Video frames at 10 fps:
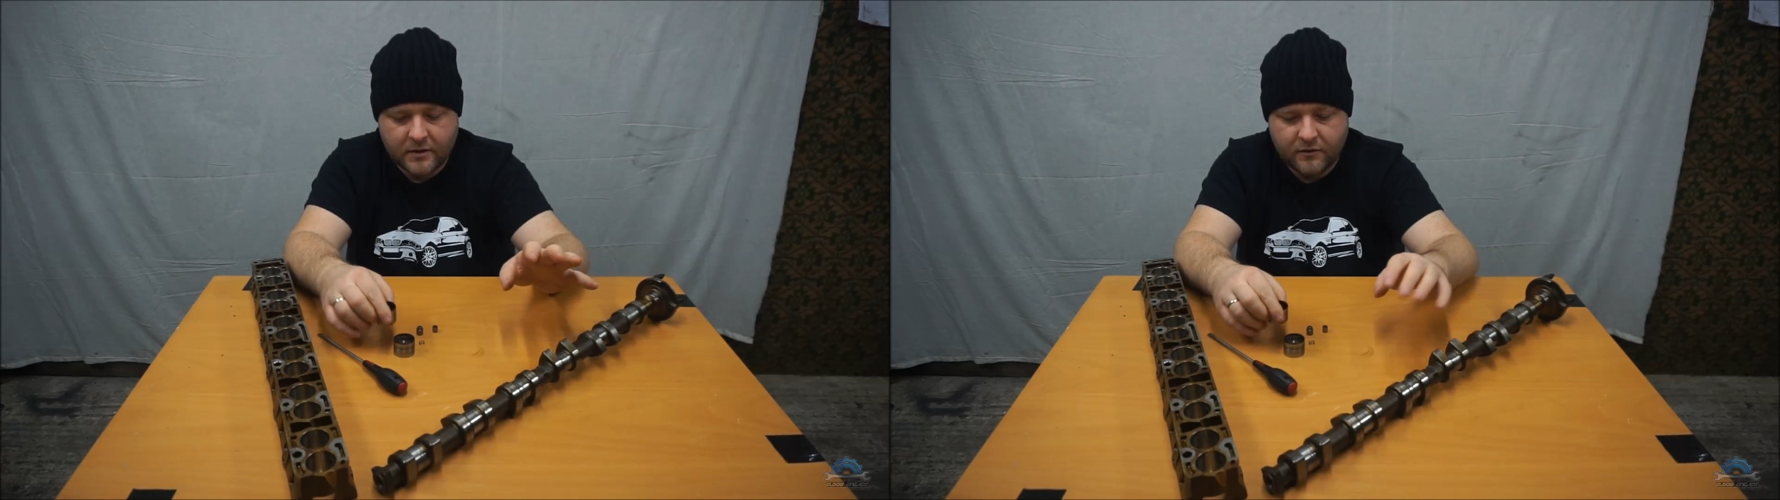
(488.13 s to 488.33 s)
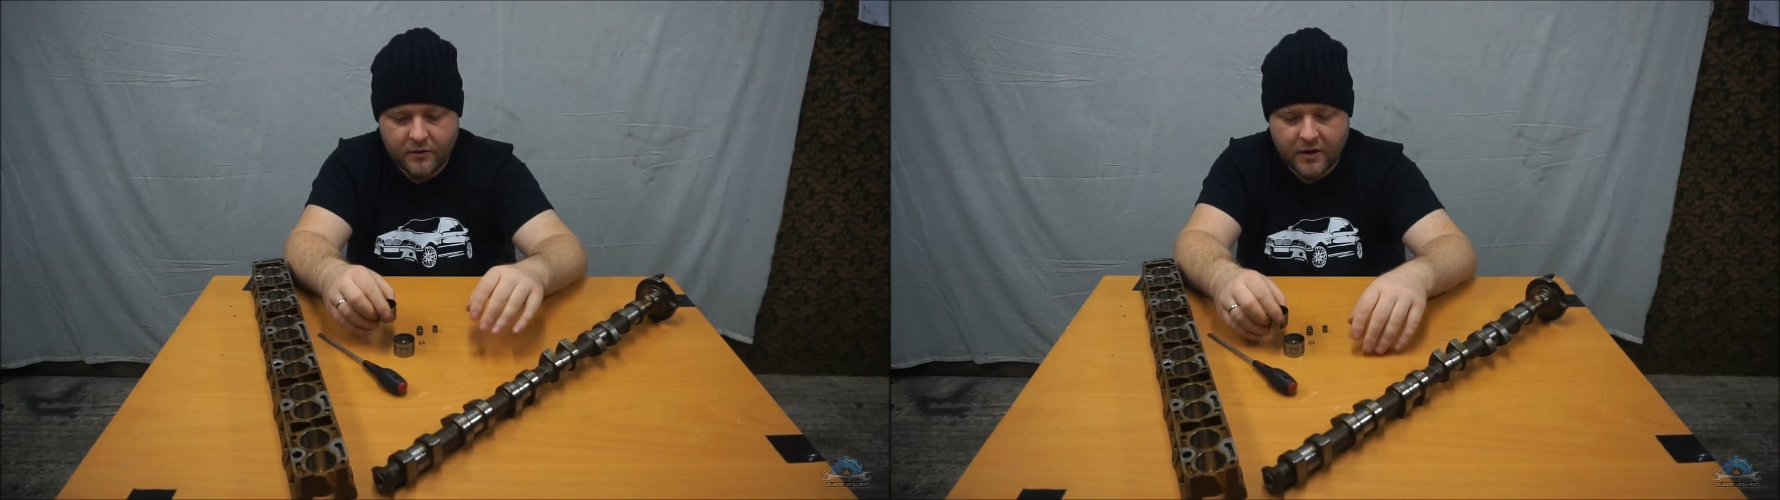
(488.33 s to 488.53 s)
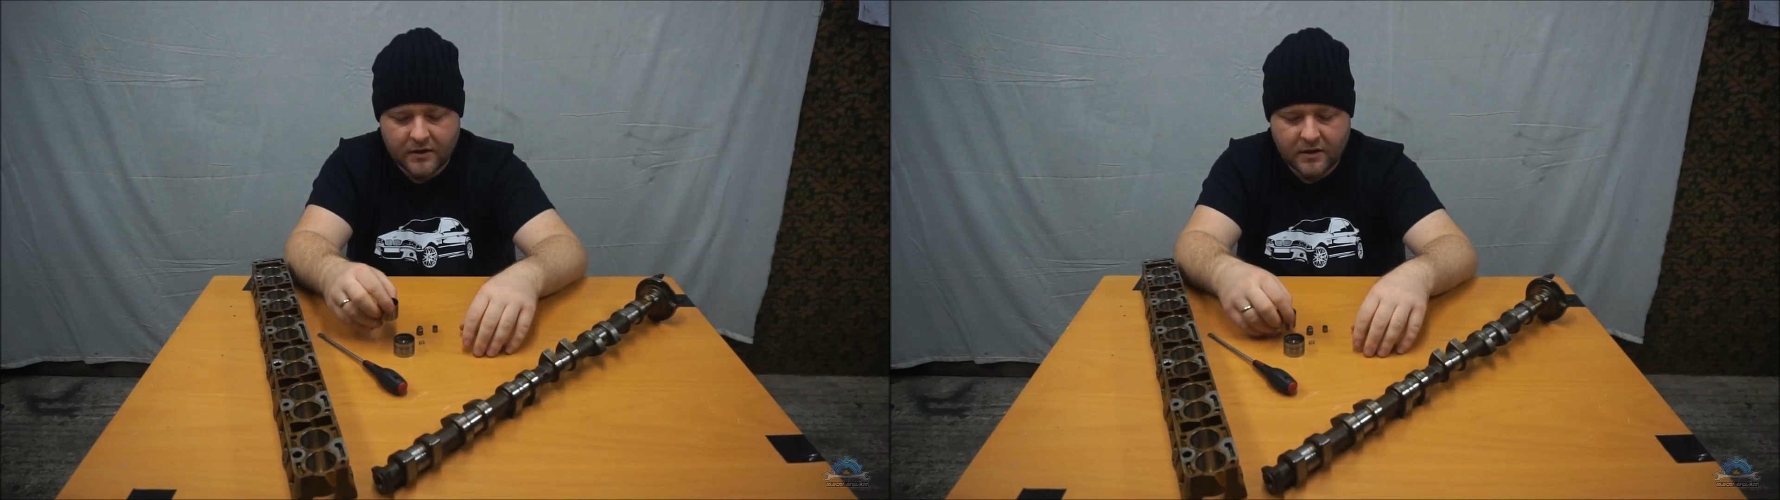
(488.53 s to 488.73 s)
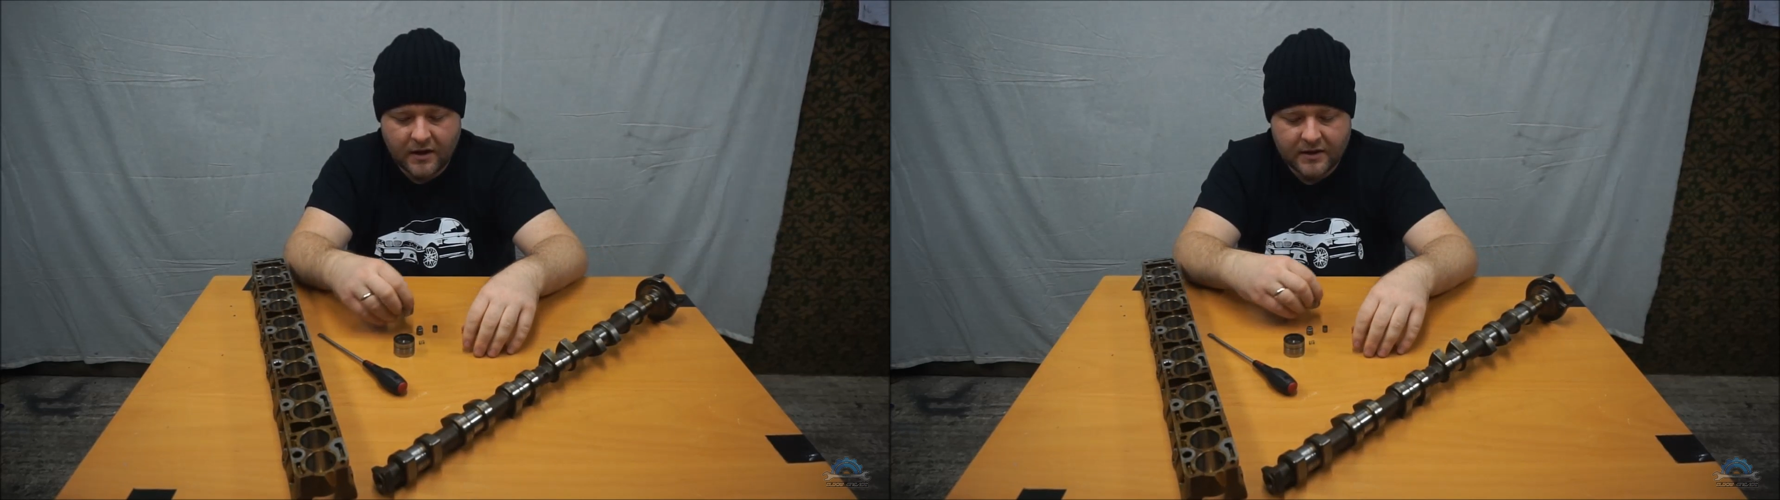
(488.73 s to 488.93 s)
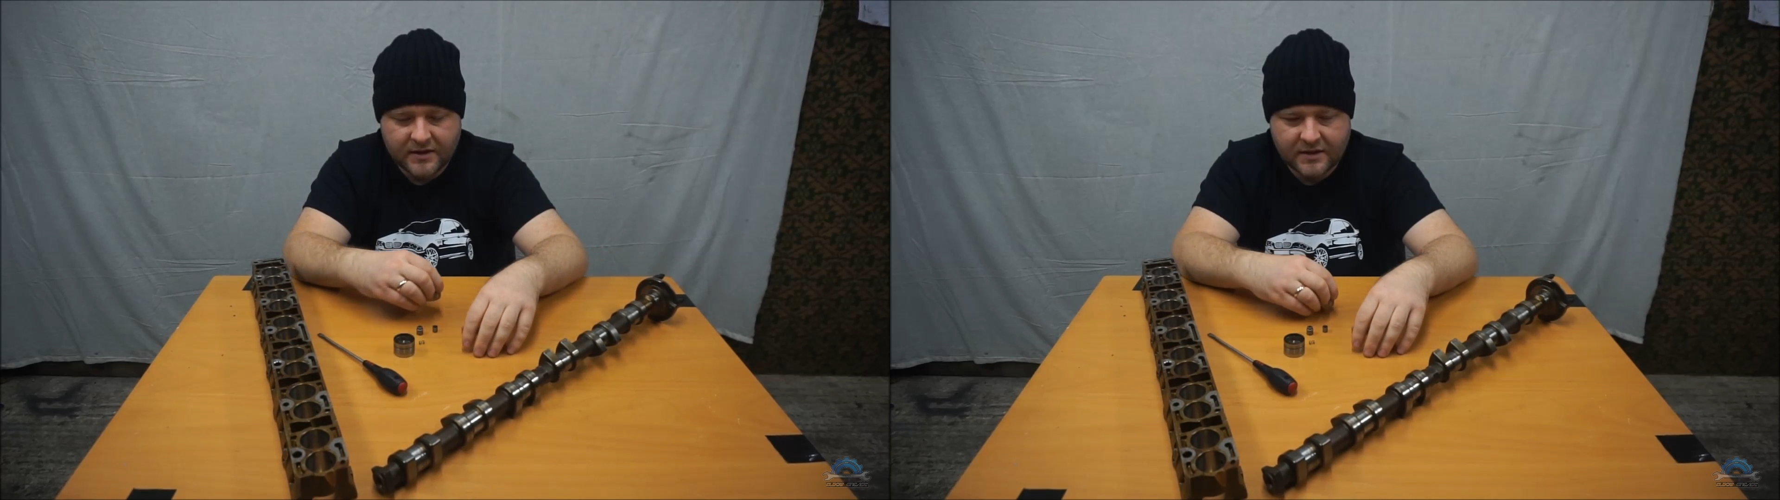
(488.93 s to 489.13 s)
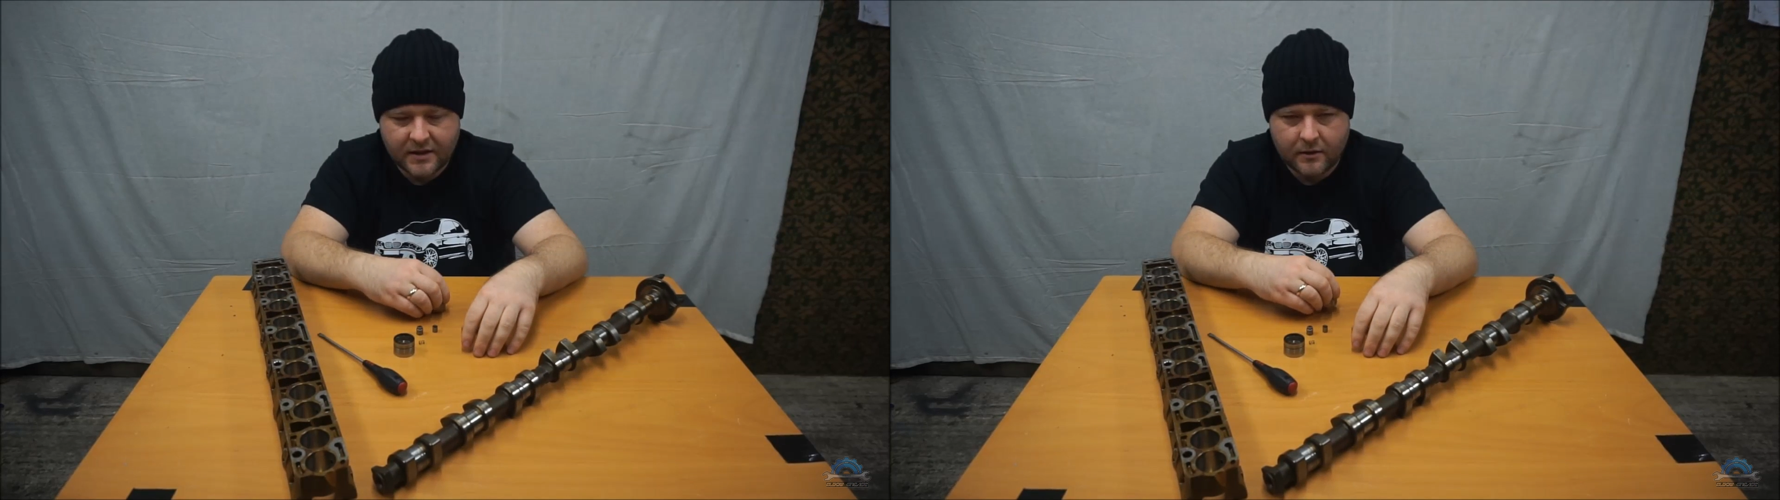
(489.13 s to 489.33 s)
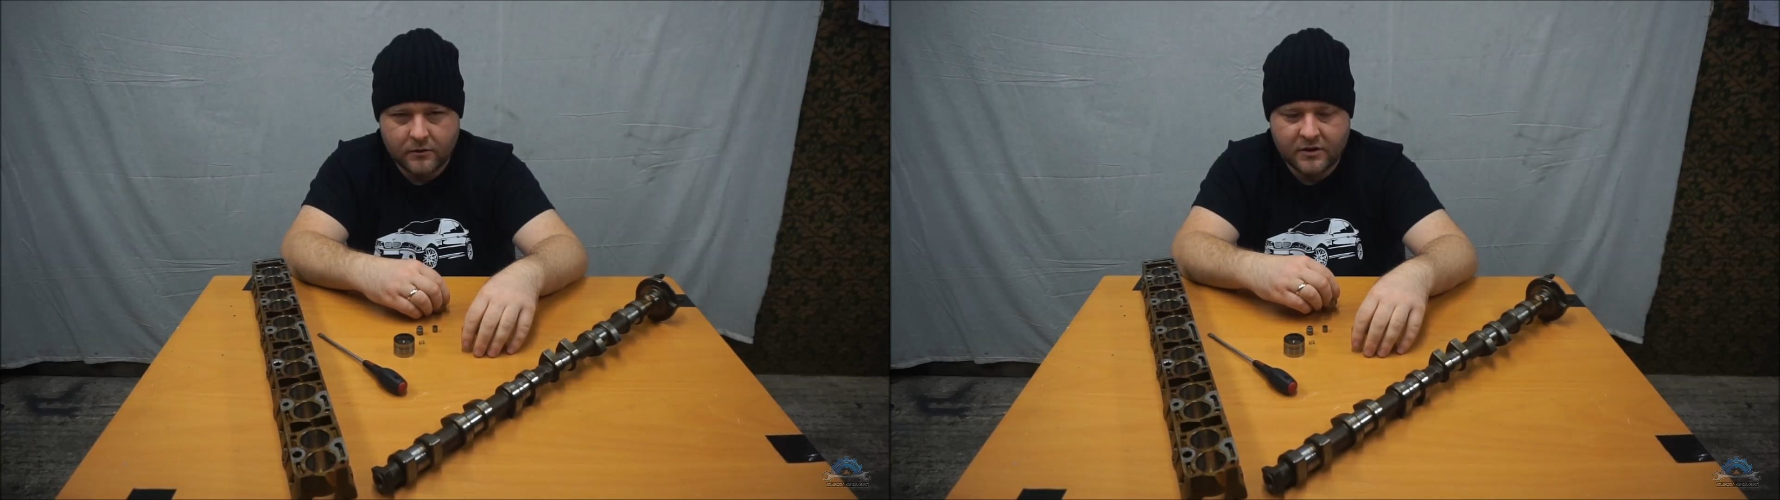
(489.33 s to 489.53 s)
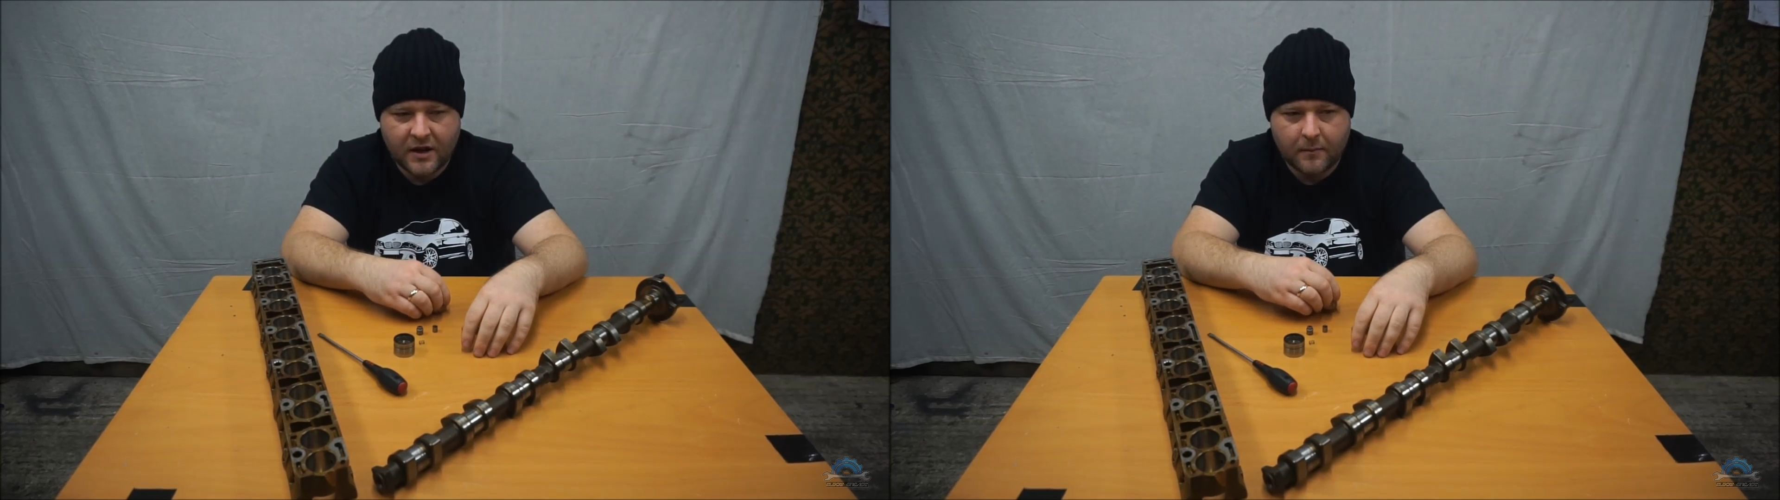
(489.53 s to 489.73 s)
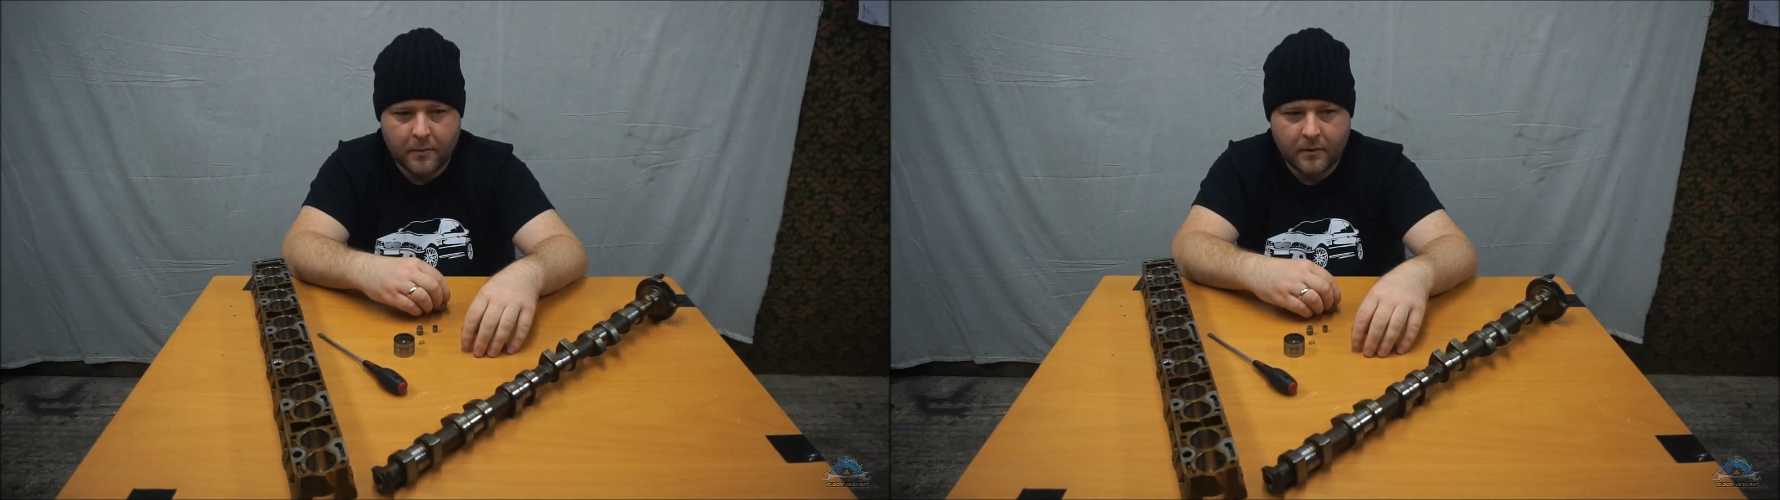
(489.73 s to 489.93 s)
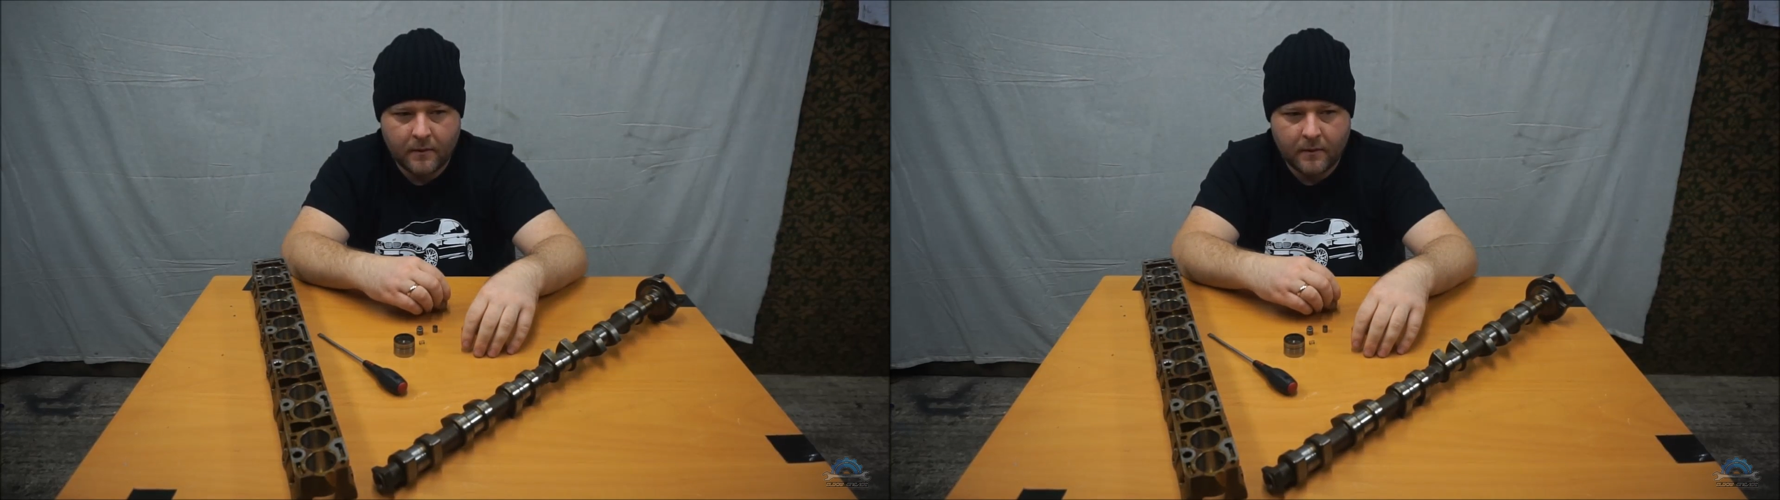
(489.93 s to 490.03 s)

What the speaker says: If you got like single tap,